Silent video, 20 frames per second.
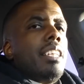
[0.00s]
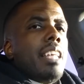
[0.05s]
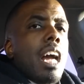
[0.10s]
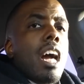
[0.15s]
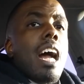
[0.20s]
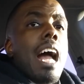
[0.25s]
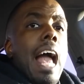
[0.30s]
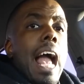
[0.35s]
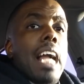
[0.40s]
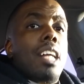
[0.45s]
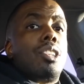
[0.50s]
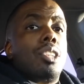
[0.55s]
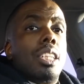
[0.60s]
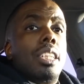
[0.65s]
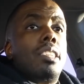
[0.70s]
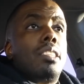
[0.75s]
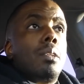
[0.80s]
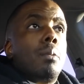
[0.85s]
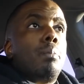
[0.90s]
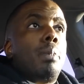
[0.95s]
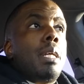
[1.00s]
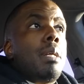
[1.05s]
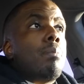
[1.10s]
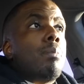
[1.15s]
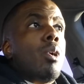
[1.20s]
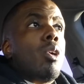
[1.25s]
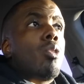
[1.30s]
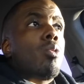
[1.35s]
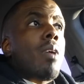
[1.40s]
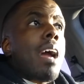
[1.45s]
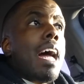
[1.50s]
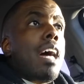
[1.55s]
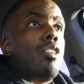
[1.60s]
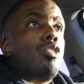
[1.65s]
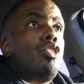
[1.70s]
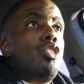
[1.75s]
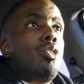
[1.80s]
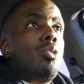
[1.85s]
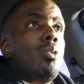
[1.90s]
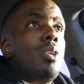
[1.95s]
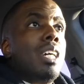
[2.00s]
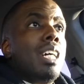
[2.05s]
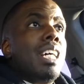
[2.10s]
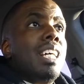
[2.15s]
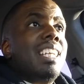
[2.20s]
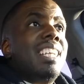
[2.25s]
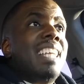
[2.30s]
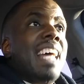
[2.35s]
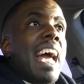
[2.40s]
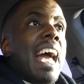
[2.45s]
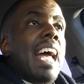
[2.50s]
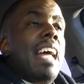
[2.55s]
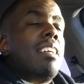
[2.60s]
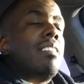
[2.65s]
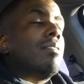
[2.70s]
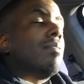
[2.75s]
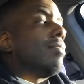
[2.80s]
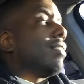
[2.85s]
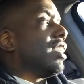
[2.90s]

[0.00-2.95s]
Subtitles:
There are actually some people around you that